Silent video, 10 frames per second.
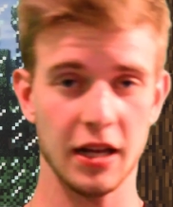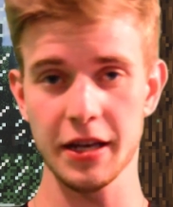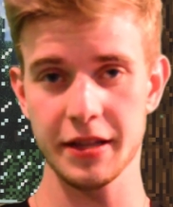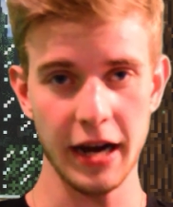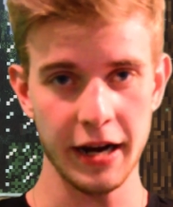
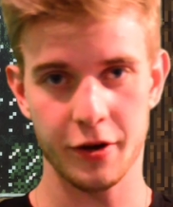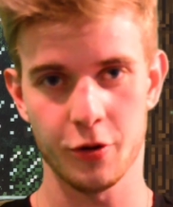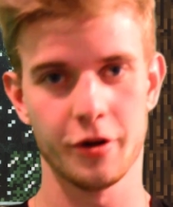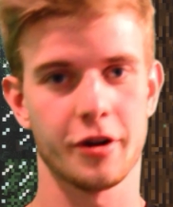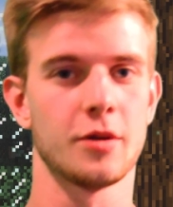Click the eye
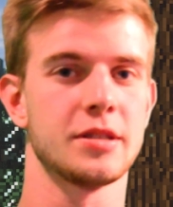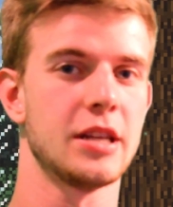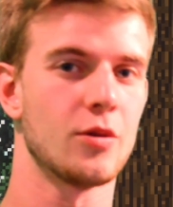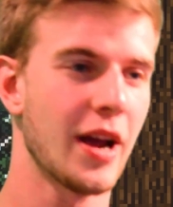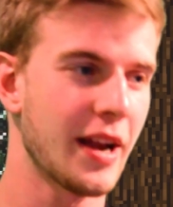corner to go see
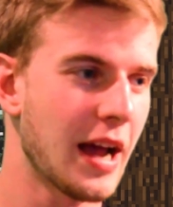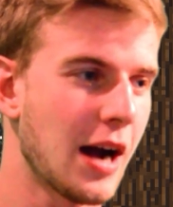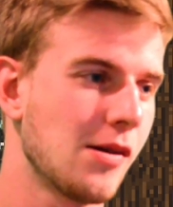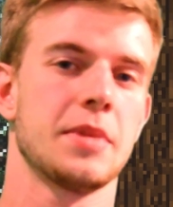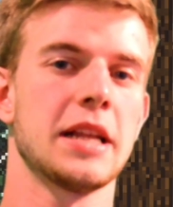it right
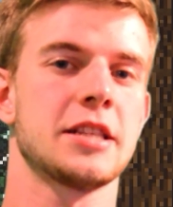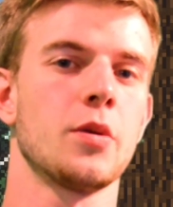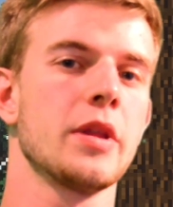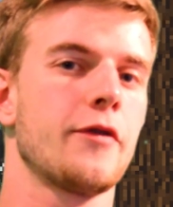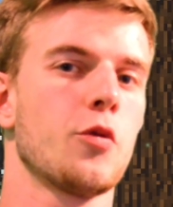now, but that's
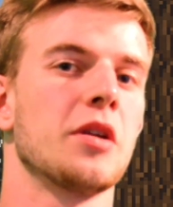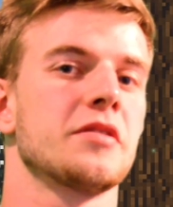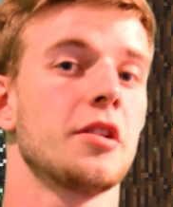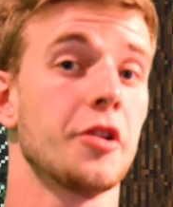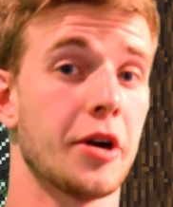only if you want
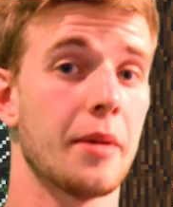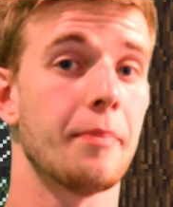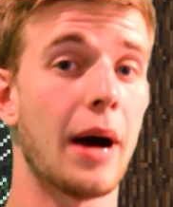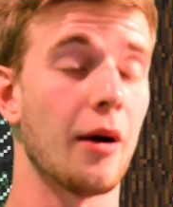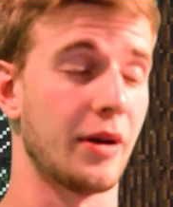to learn
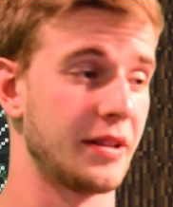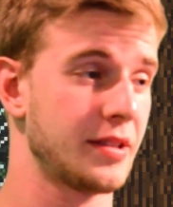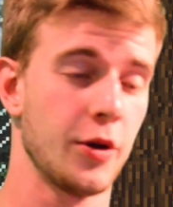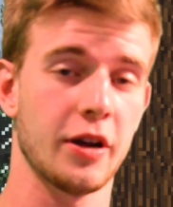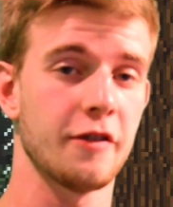about it.
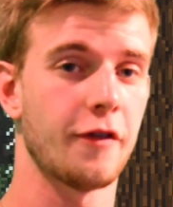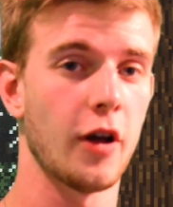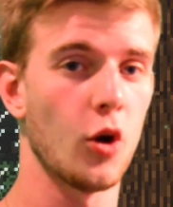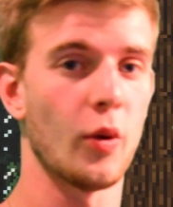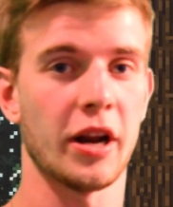You can
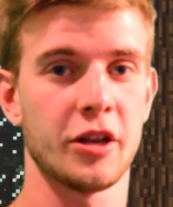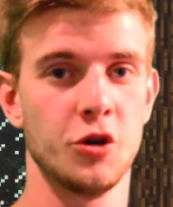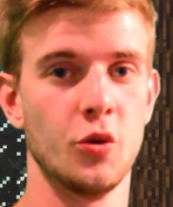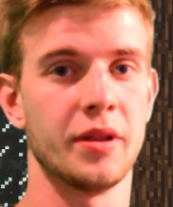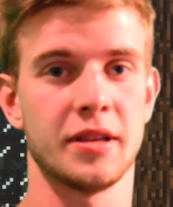follow what I
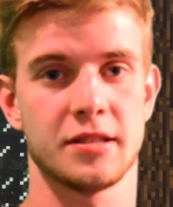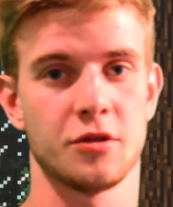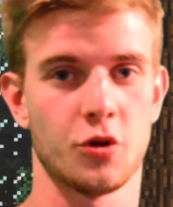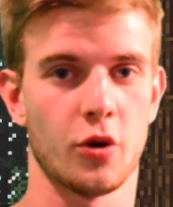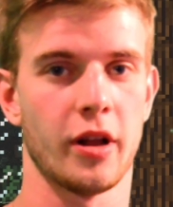do in this
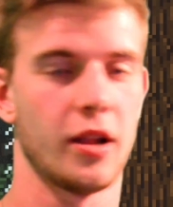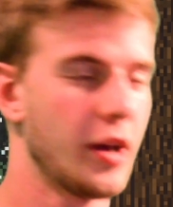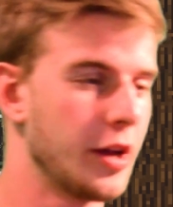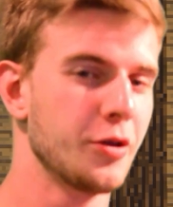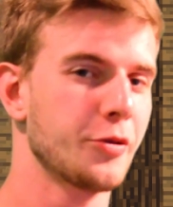tutorial,
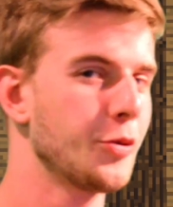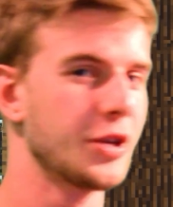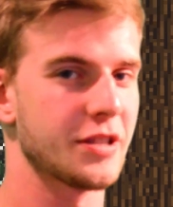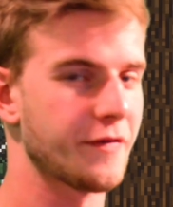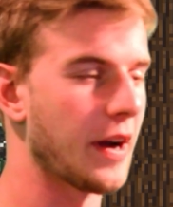and you'll do
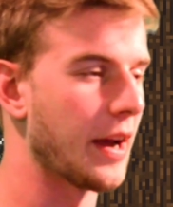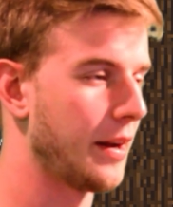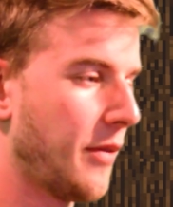just fine.